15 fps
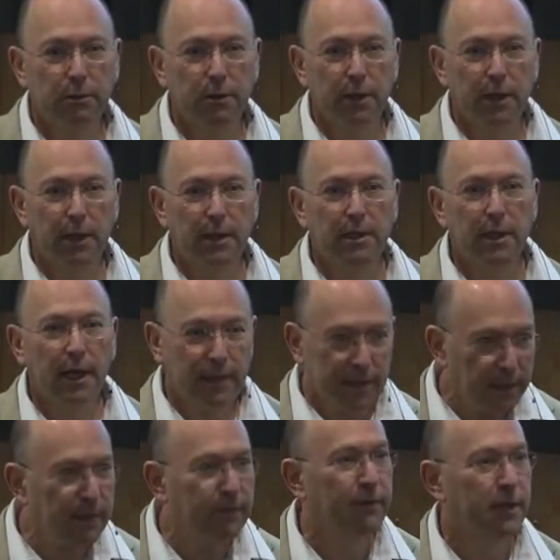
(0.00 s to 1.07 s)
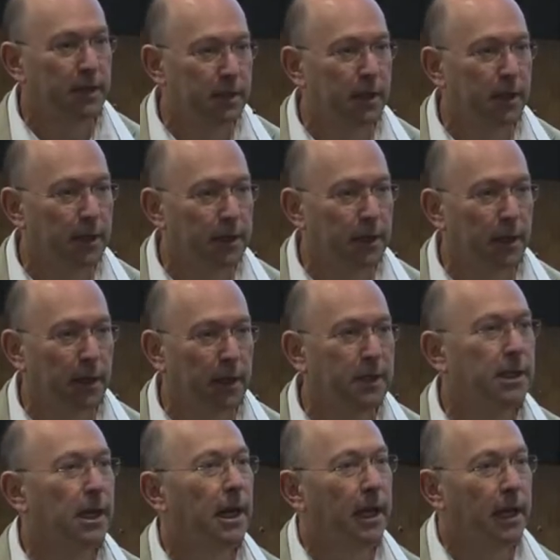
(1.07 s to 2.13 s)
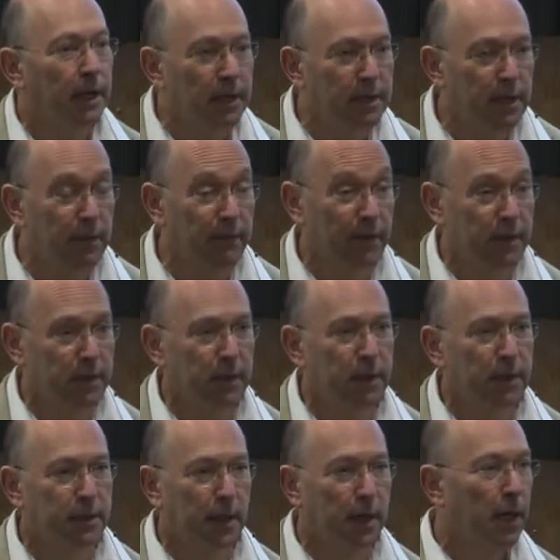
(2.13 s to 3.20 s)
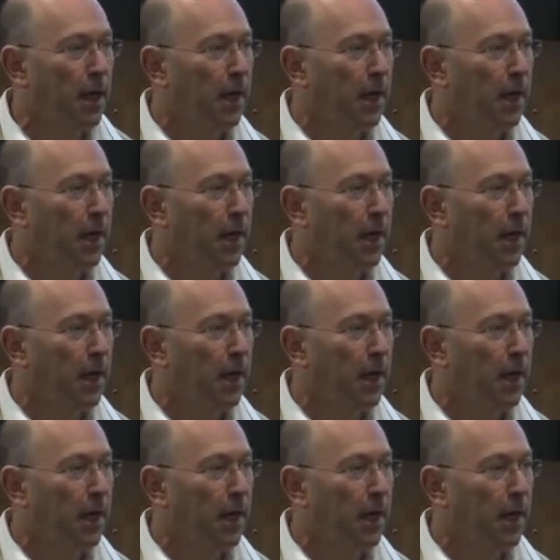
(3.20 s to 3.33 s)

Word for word: It's utterly fascinating. It's endlessly fascinating.